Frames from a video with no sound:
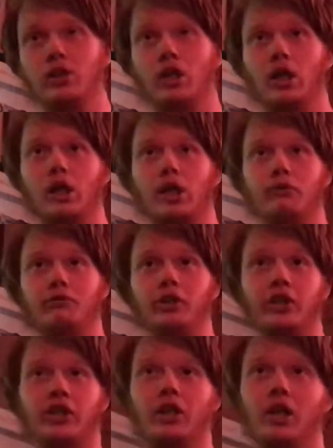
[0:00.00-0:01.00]
I
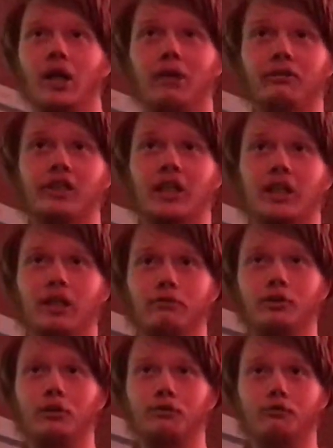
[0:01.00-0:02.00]
think I'll
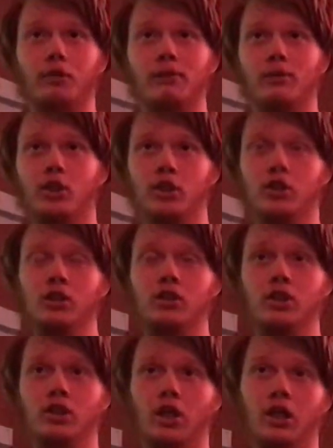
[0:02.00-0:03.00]
have three more
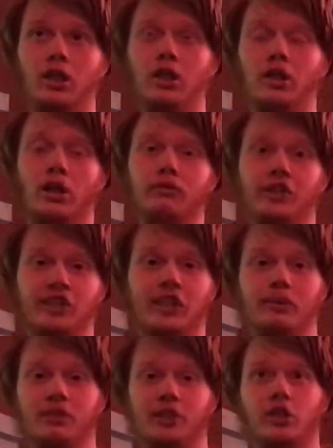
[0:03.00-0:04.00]
of the
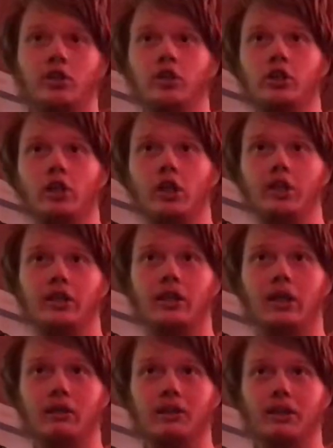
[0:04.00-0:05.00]
same title, and then
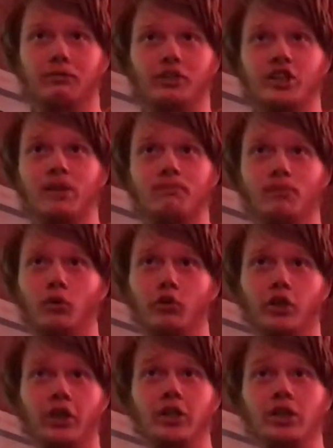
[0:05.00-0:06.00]
I think on
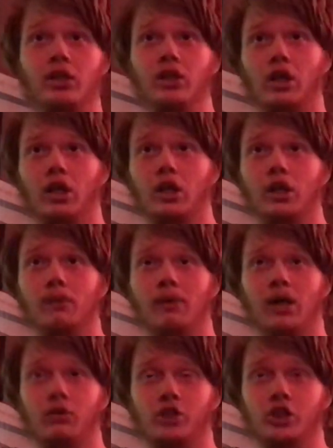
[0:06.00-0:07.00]
Monday
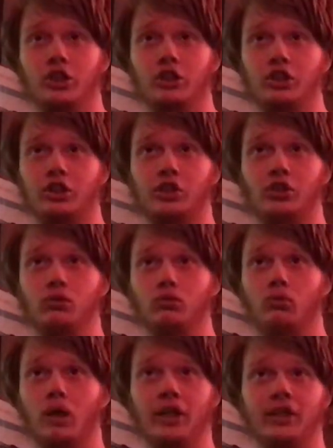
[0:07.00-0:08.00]
I'll change it
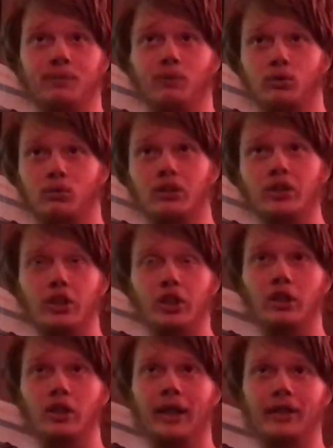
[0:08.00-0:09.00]
to Xbox One
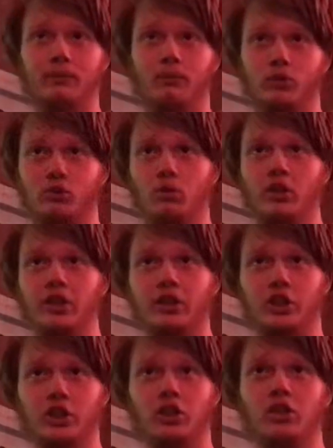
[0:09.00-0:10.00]
Xbox One
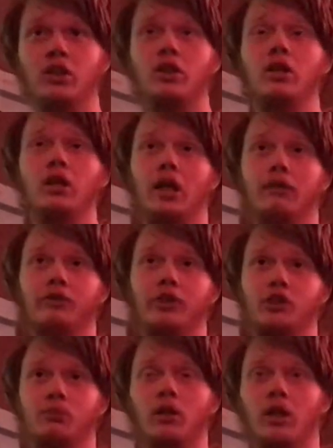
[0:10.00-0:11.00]
edition. I think
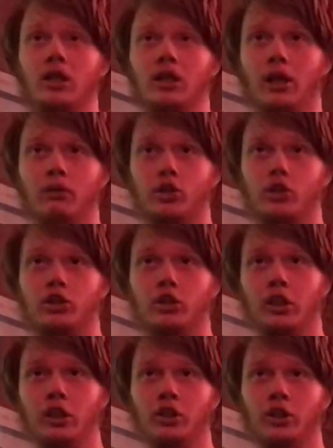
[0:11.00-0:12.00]
that's what I'll call
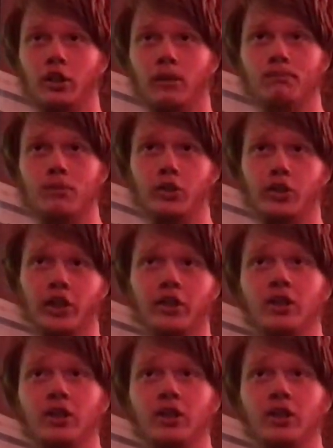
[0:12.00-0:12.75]
it on Monday.